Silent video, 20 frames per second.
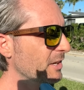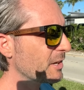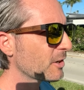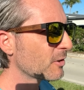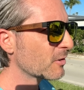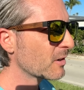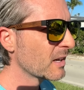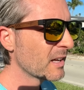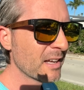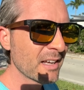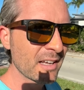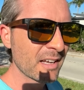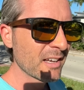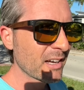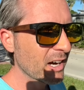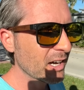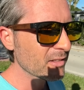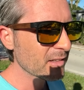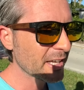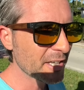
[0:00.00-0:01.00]
know,
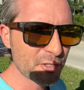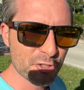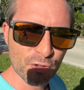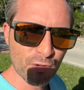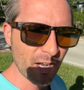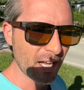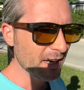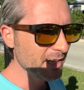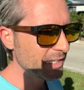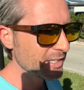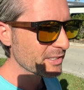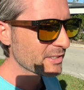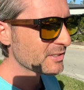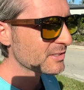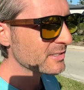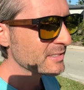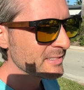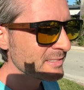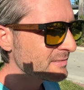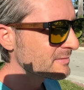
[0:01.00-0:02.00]

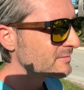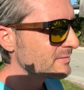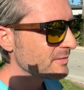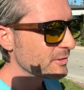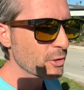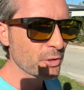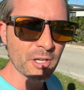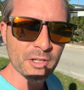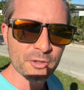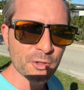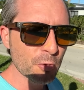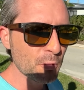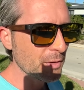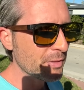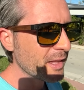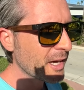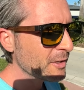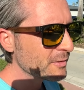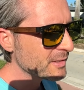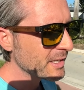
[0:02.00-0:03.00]
electronics, you can do
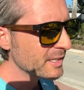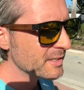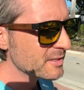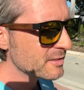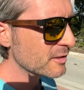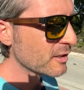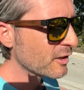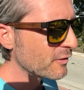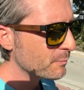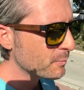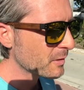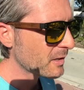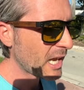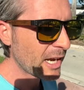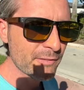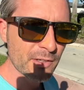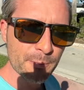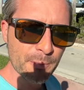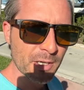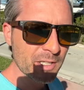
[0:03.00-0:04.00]
without that stuff, but
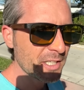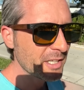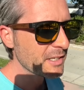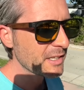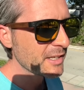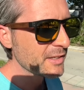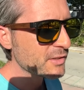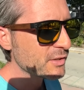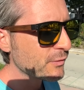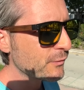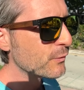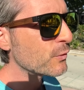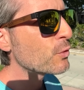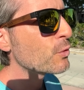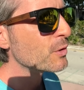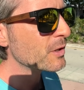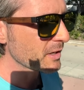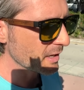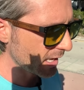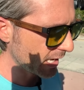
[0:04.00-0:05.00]
everybody needs
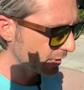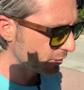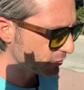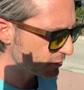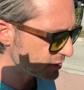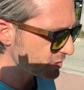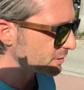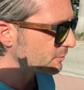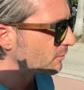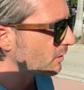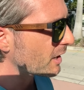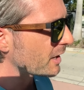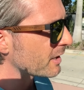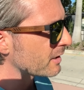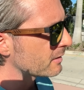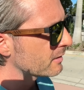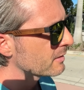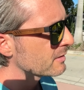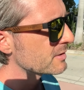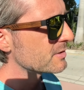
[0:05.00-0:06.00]
food and energy, right?
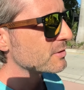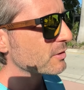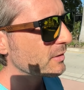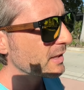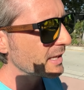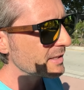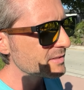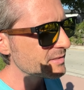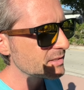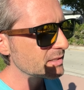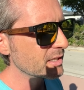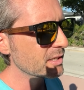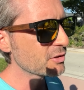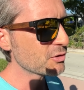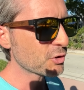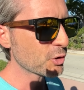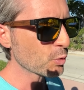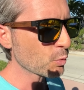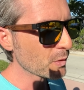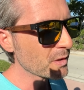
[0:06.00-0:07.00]
So that's the
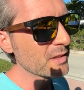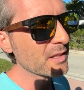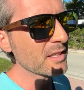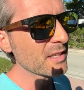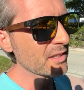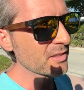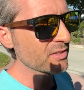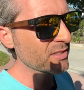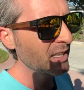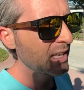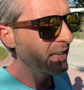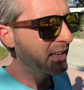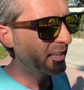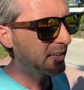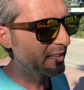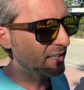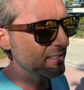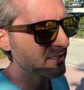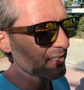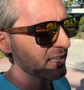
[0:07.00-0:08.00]
issue with this
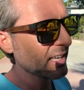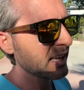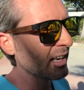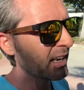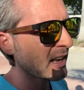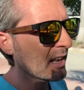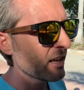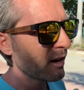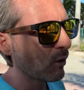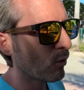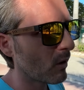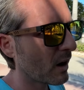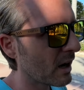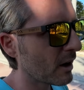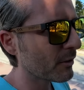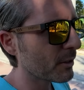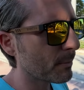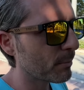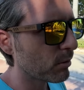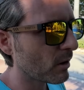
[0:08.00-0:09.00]
is that while
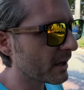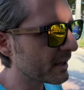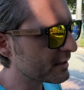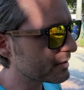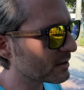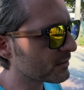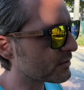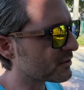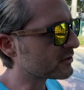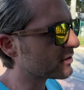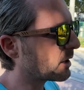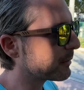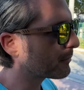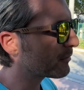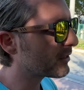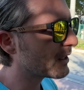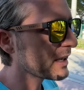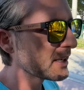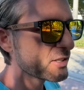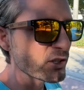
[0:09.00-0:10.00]
the price of some
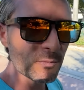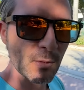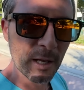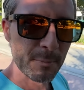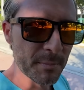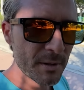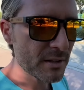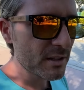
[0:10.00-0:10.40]
things might be